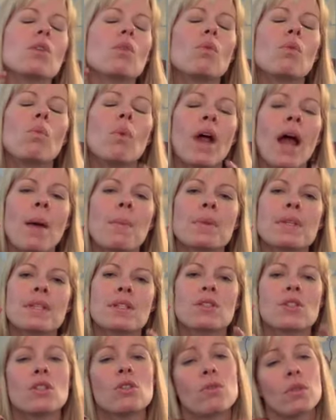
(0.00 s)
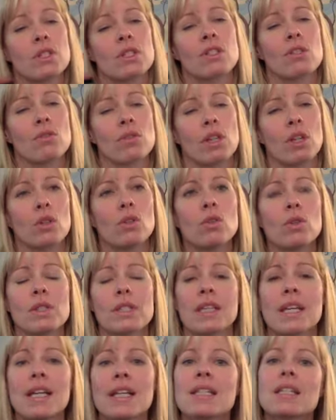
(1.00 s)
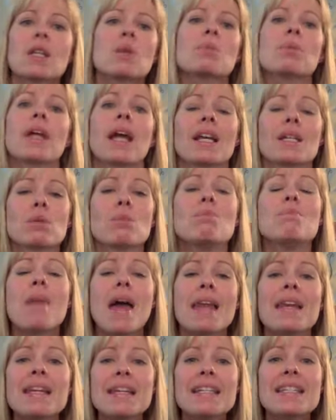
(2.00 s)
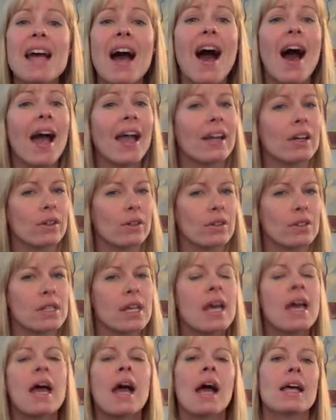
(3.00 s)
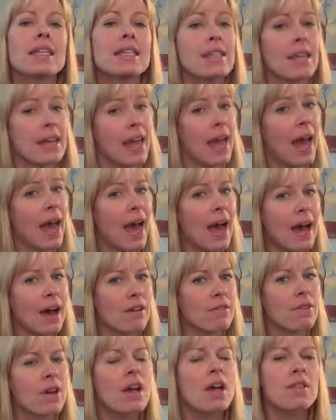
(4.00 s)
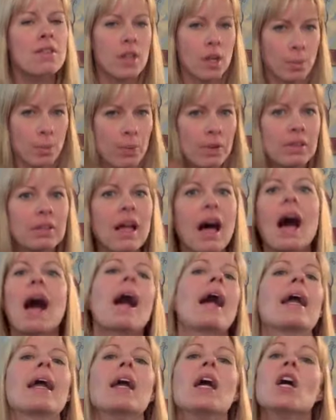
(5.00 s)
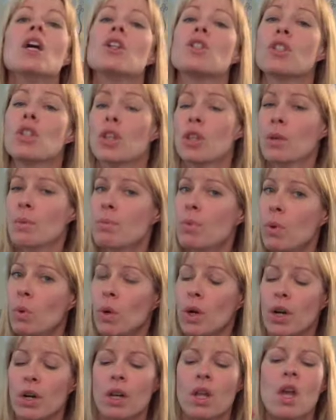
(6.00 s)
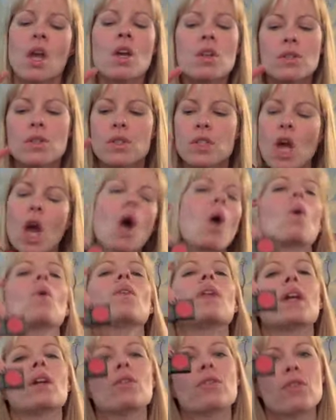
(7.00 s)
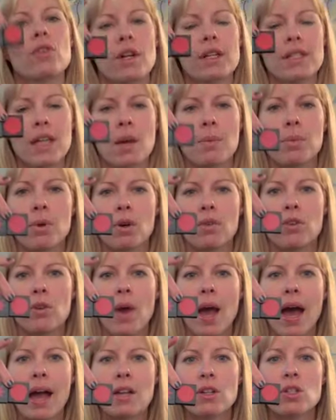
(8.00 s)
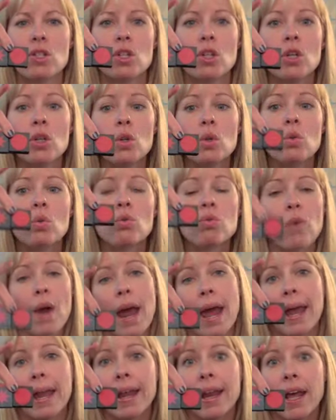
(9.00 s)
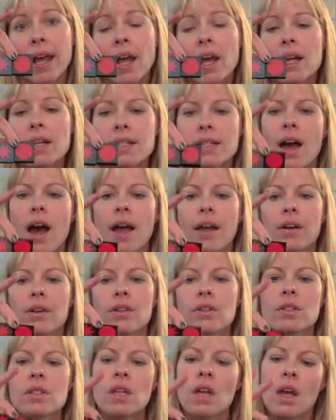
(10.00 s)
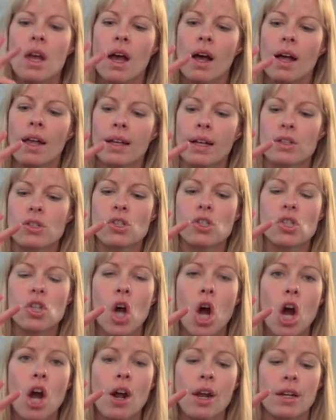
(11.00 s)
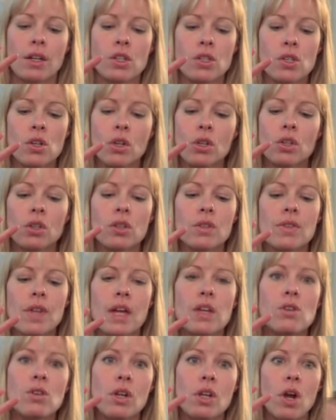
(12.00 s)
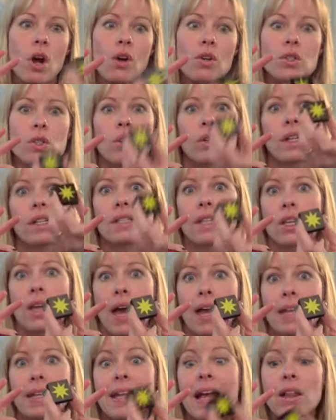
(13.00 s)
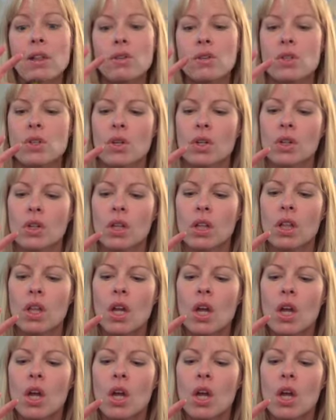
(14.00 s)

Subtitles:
What happens is too, this is really cool, is kids can play as many tiles as they have that apply to the board. So, like for example, if you had two red tiles, like a star and a circle, then you can also, let's say you had a yellow circle,